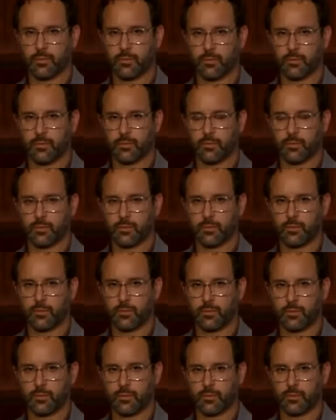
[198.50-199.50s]

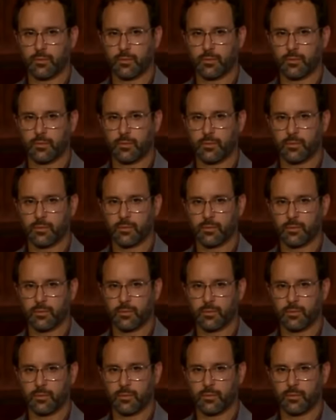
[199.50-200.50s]

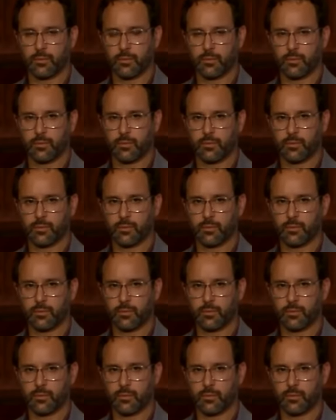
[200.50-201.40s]
No words are spoken by the person on screen.